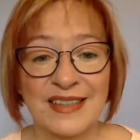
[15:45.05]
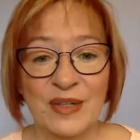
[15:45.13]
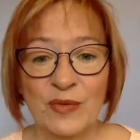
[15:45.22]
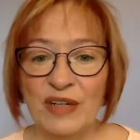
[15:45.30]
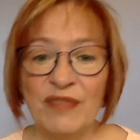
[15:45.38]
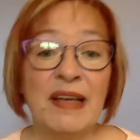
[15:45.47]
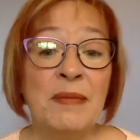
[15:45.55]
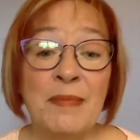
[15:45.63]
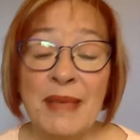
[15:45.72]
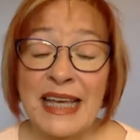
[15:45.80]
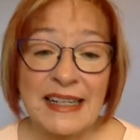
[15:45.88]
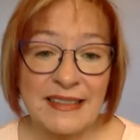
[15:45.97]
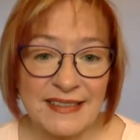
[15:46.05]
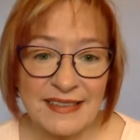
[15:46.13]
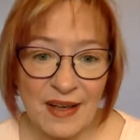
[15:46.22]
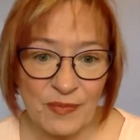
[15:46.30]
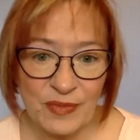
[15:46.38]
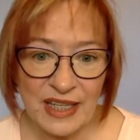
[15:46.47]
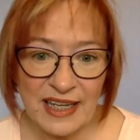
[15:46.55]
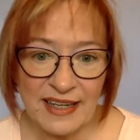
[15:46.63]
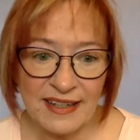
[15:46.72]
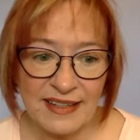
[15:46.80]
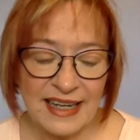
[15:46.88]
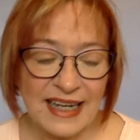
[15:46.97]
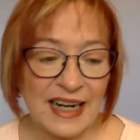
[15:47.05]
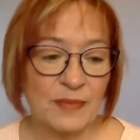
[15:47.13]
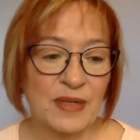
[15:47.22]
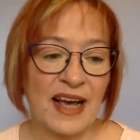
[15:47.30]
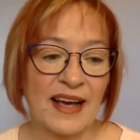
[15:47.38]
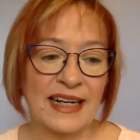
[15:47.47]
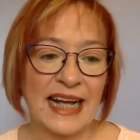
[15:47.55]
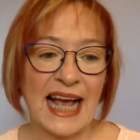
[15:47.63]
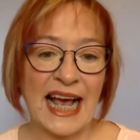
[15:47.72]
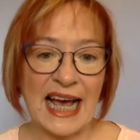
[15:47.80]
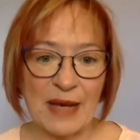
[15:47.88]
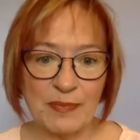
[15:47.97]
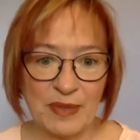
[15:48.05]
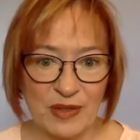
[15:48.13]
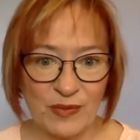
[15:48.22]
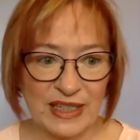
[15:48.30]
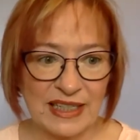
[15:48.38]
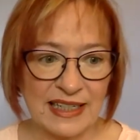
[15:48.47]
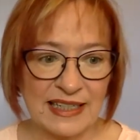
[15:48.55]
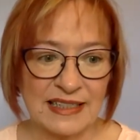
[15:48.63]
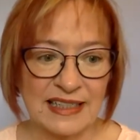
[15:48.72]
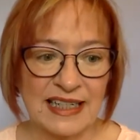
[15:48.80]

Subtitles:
What if I make something and I'm not happy with it?